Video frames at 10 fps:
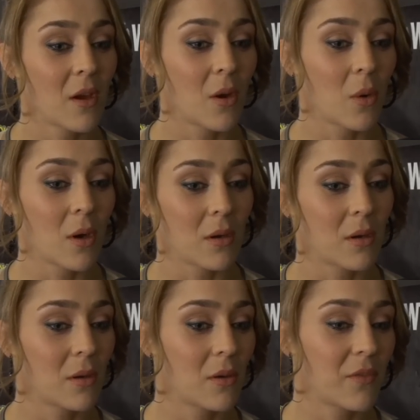oh,
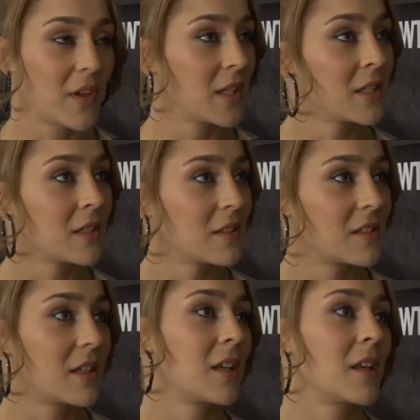uh,
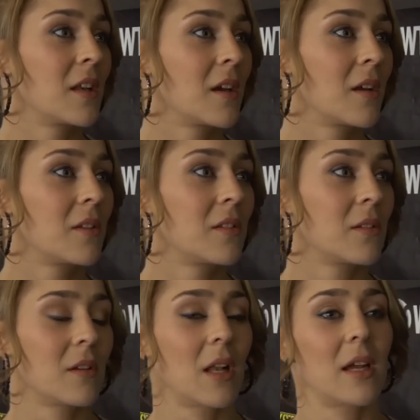fitness, and uh,
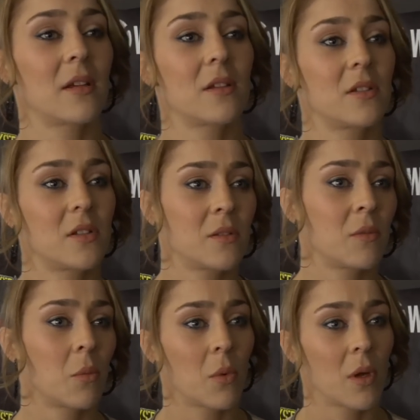I,
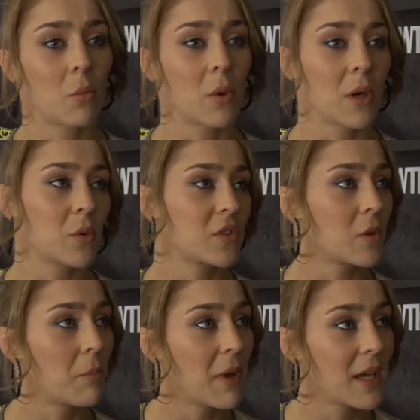when I was on
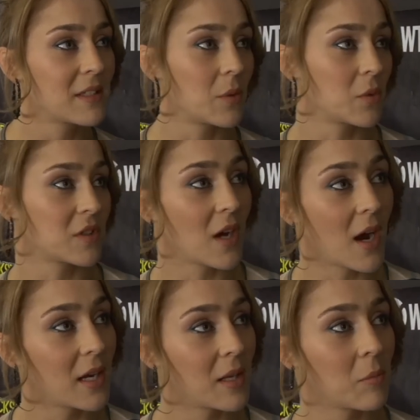the pads, he was
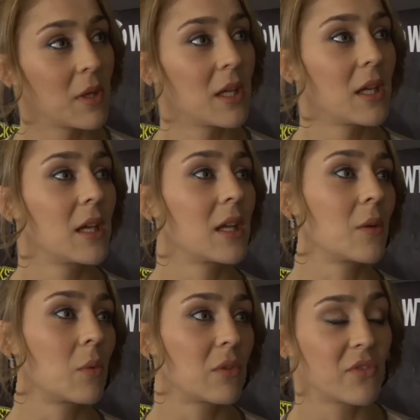guiding me,
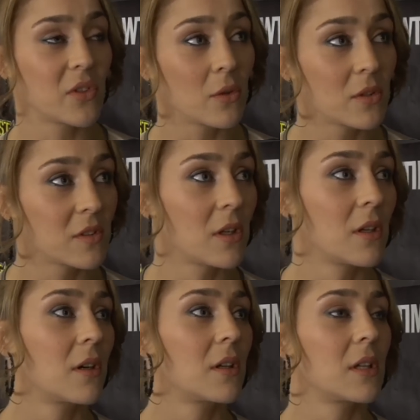and we've talked a
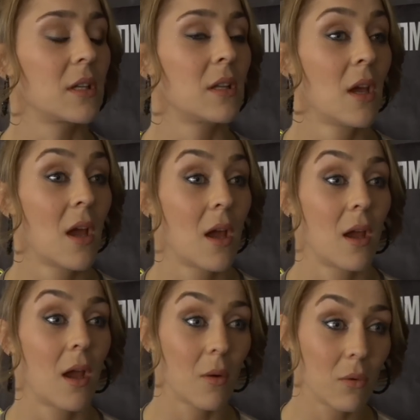lot, and
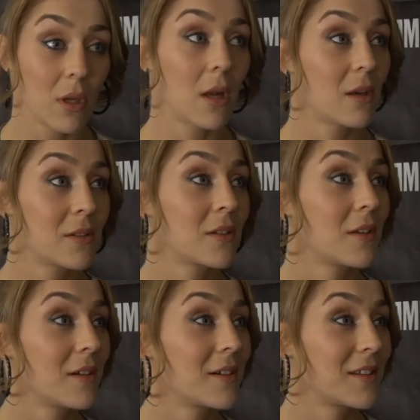I really learned a
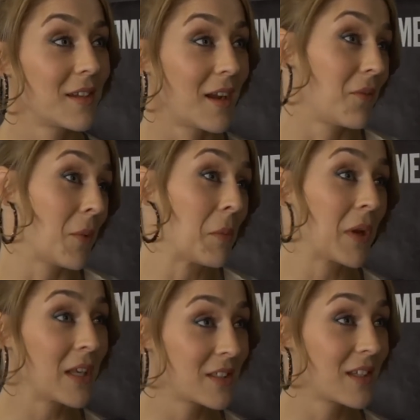lot. I, I'm
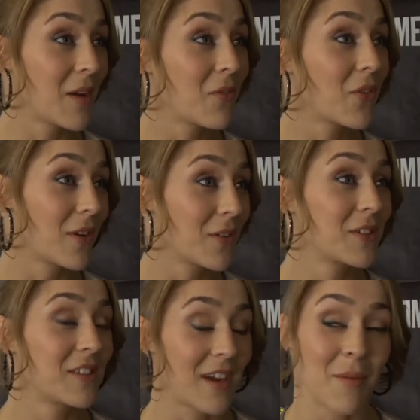in this game for a
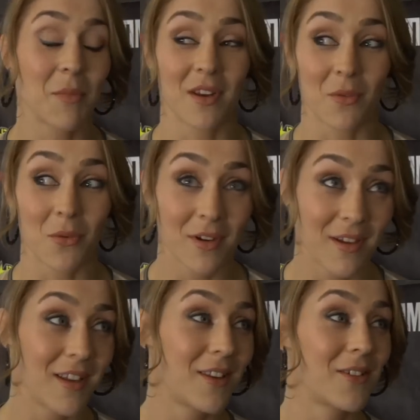long time, but I
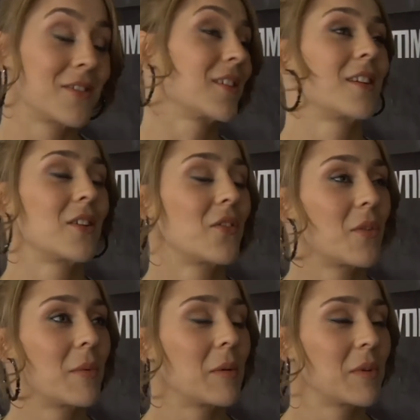really learned a lot
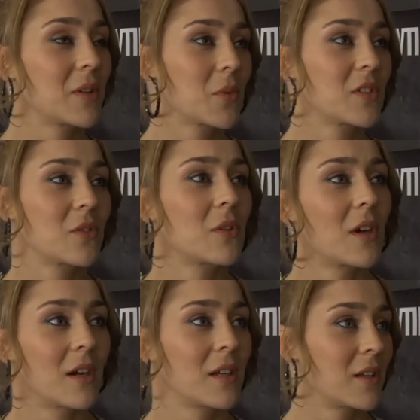from him, and it was so
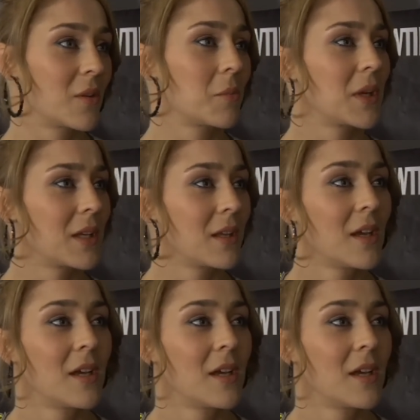kind, you know. I mean,